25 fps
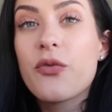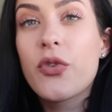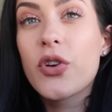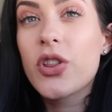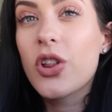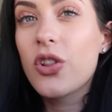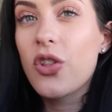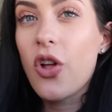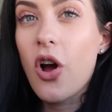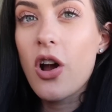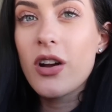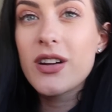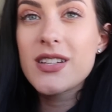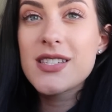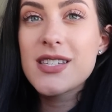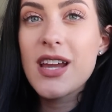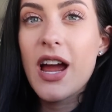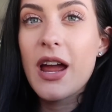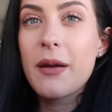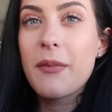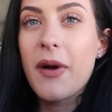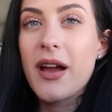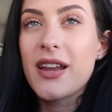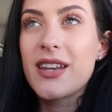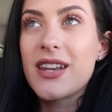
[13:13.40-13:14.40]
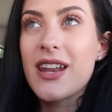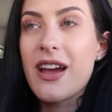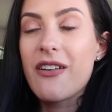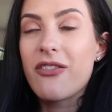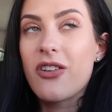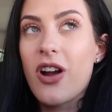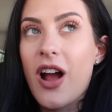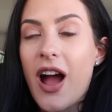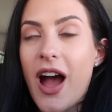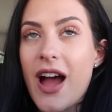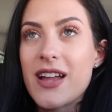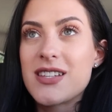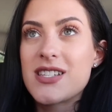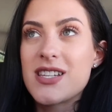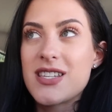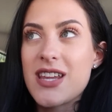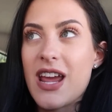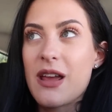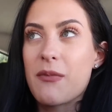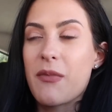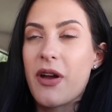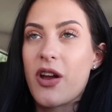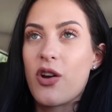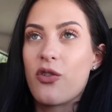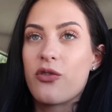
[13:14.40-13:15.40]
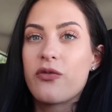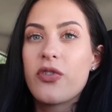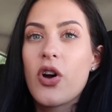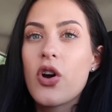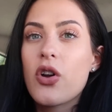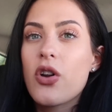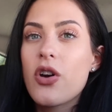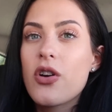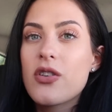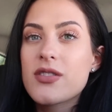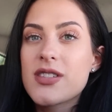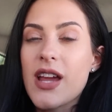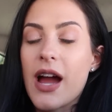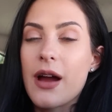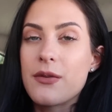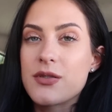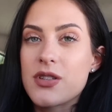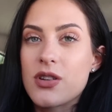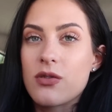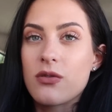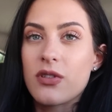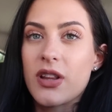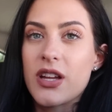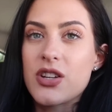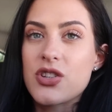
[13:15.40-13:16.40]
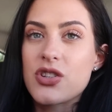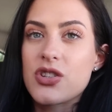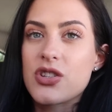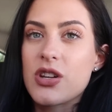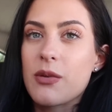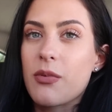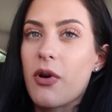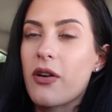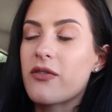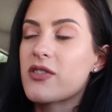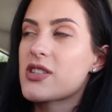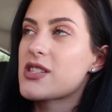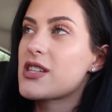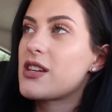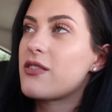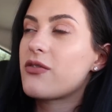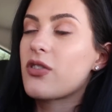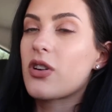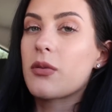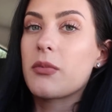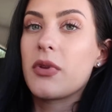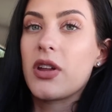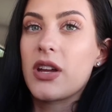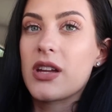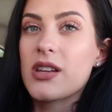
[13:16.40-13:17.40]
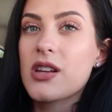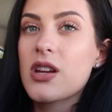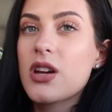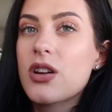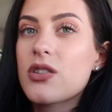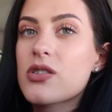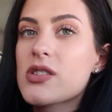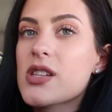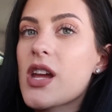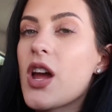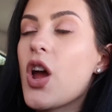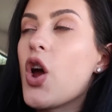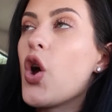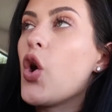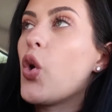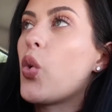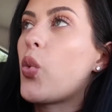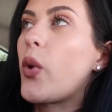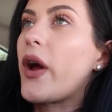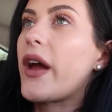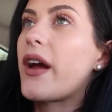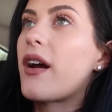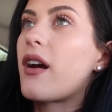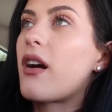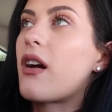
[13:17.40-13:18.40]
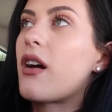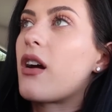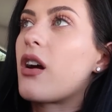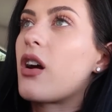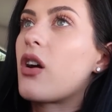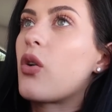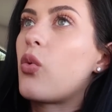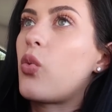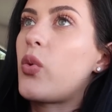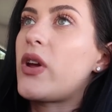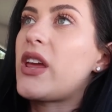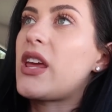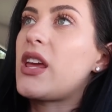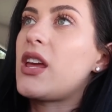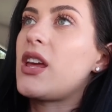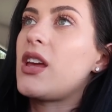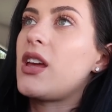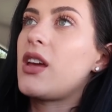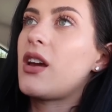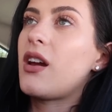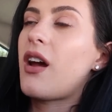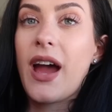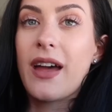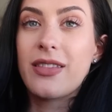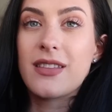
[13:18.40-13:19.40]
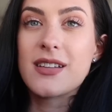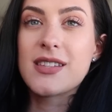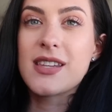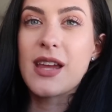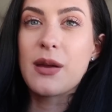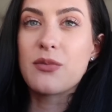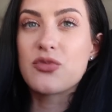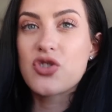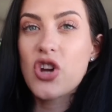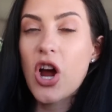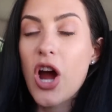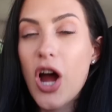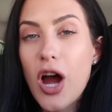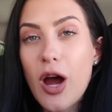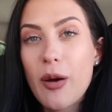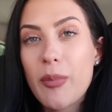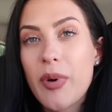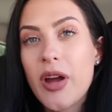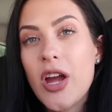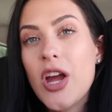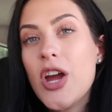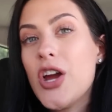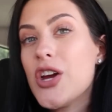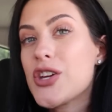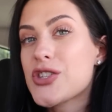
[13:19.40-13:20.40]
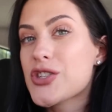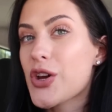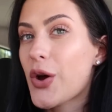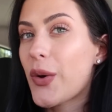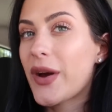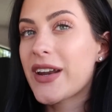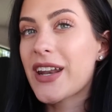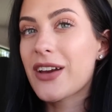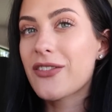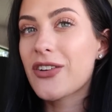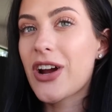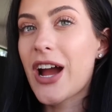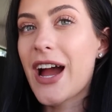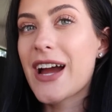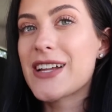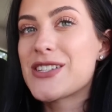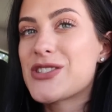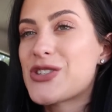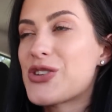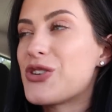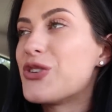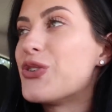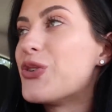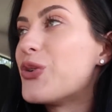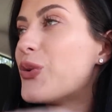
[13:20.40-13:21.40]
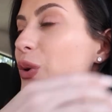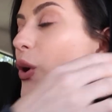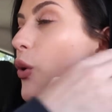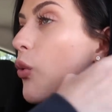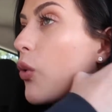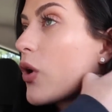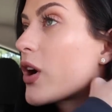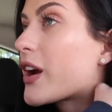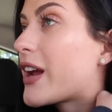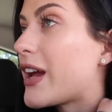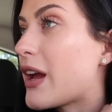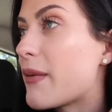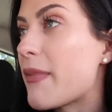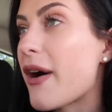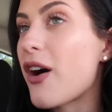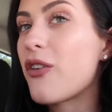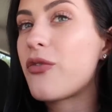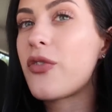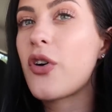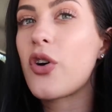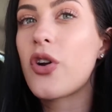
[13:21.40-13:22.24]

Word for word: for the longest time I never had to take my own photos. I was in a relationship obviously for a million years where we had the same job so I never had to worry about